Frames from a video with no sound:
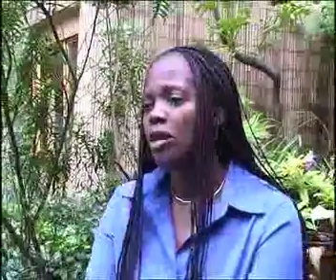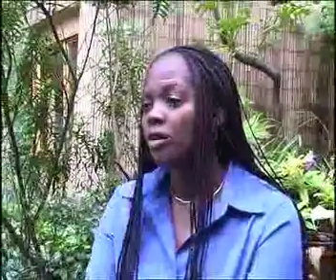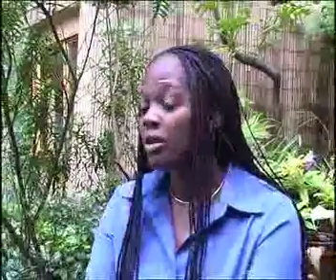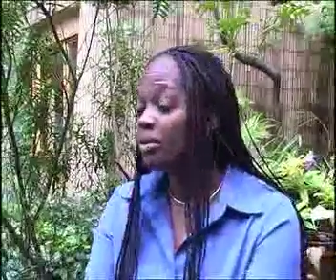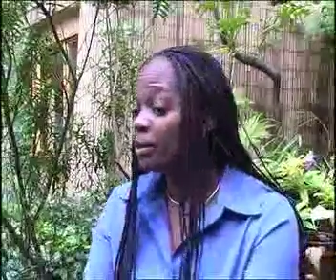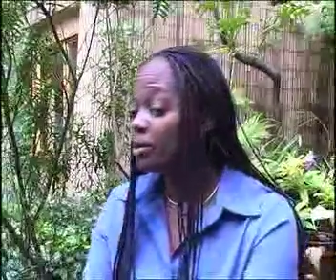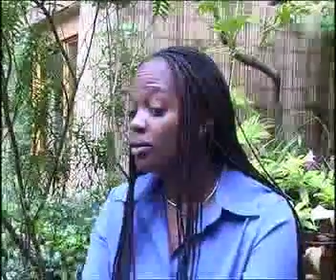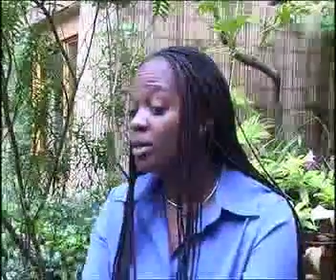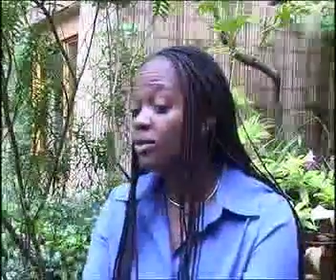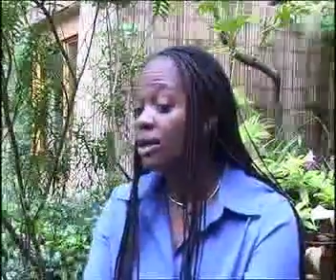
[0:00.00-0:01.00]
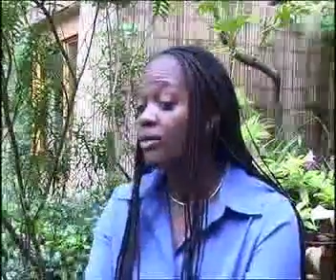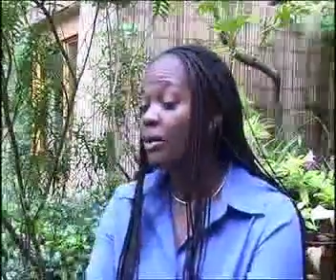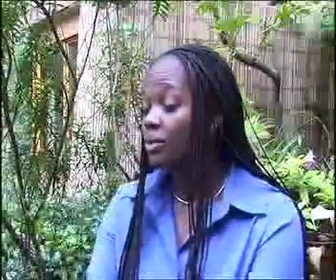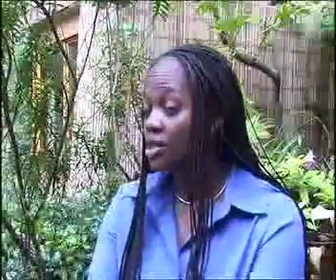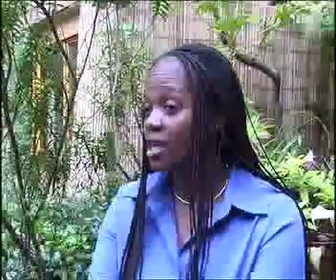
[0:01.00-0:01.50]
The Green Belt Movement really
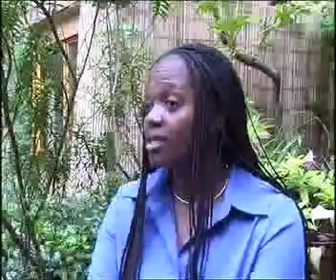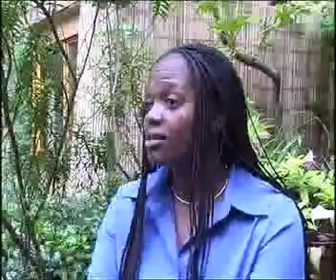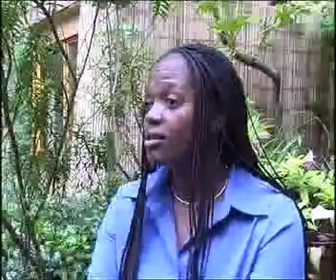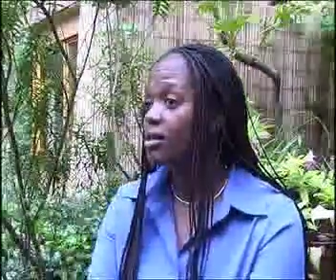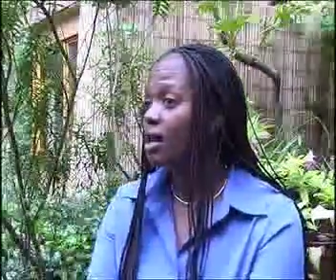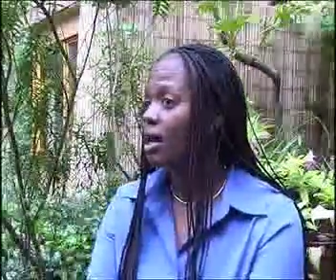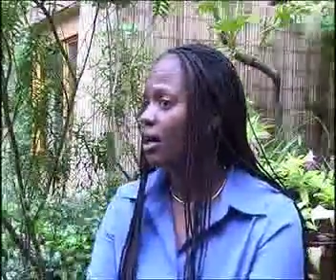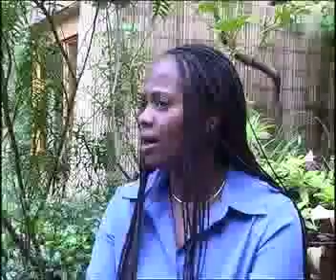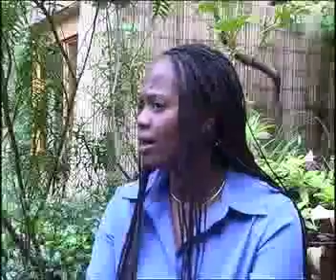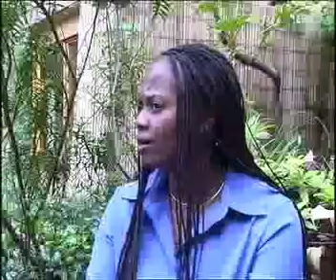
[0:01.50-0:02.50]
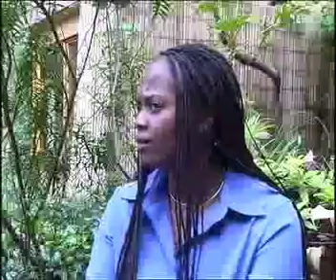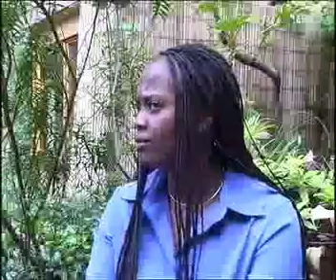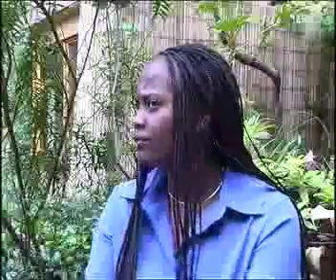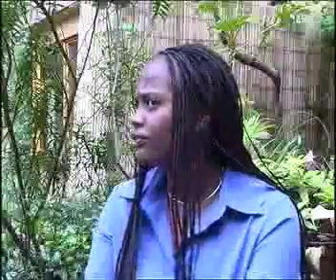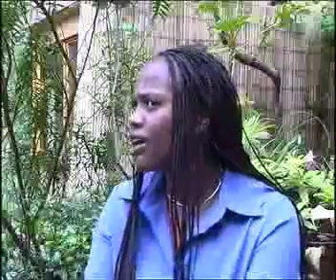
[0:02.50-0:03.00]
represents a
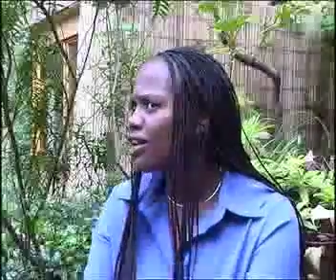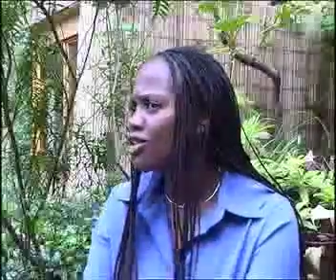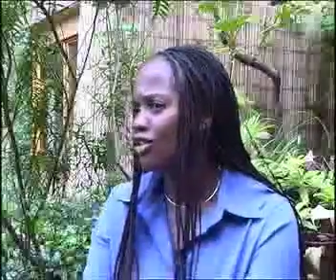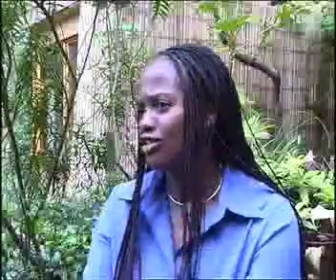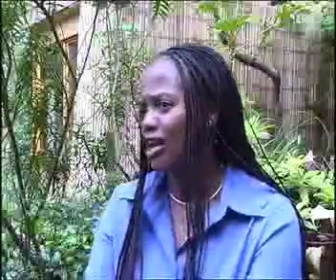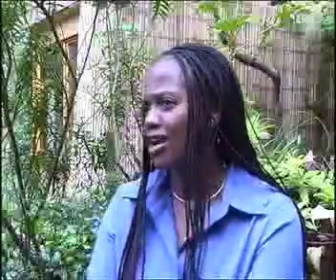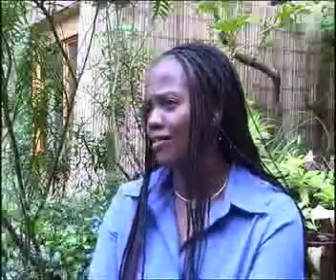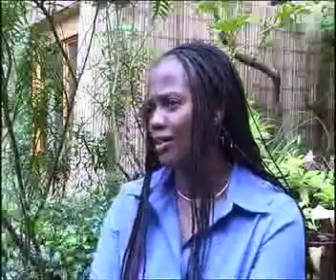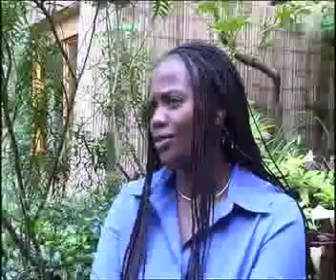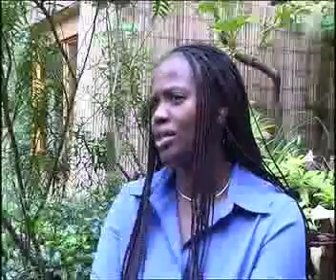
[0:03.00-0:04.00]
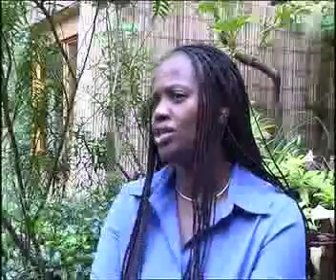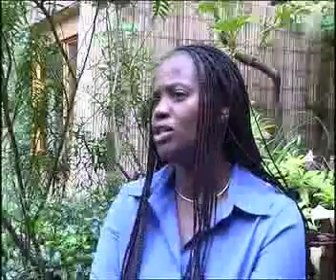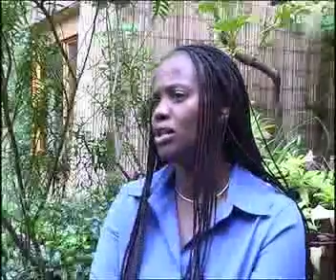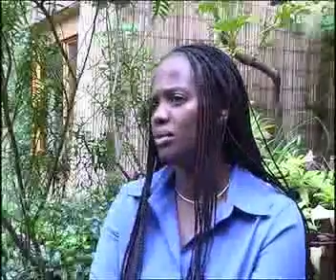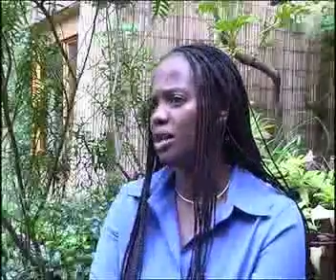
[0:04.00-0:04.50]
friend of Gaia
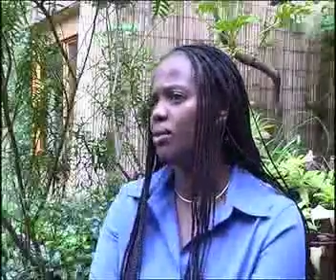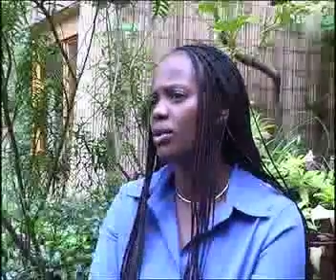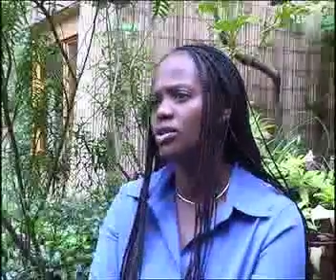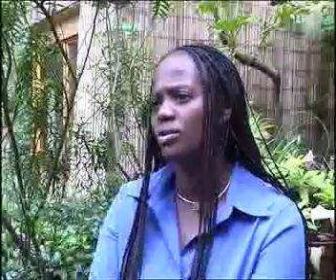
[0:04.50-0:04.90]
Foundation in many ways.